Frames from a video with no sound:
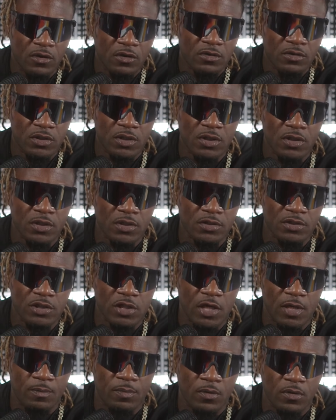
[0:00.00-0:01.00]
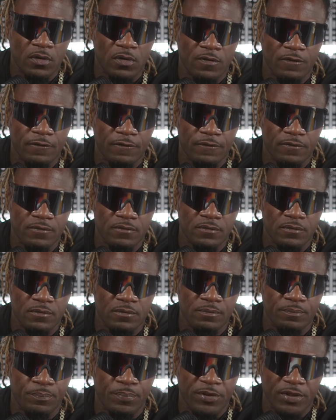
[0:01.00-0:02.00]
did a good job of
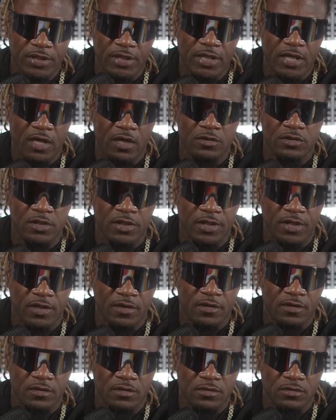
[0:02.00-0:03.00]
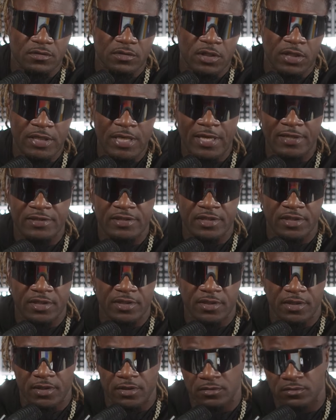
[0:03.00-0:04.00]
putting it all together and not
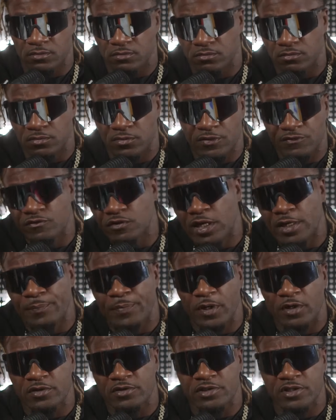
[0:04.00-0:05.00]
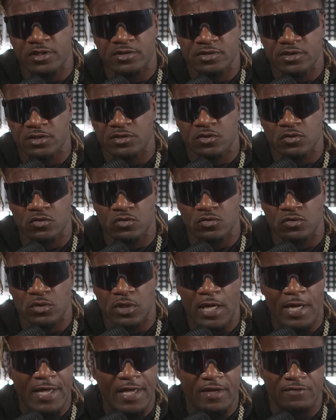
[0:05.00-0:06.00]
saying that if you like Percocets, that's cool.
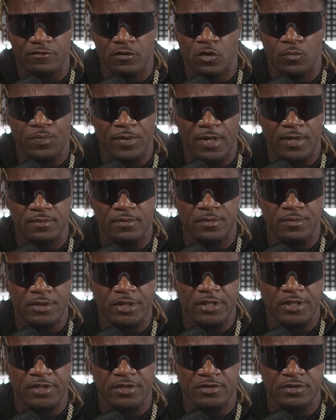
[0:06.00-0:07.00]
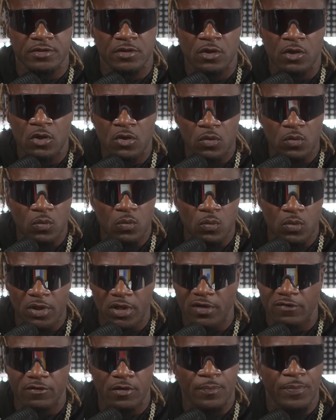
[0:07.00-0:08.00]
I have no problem against whatever a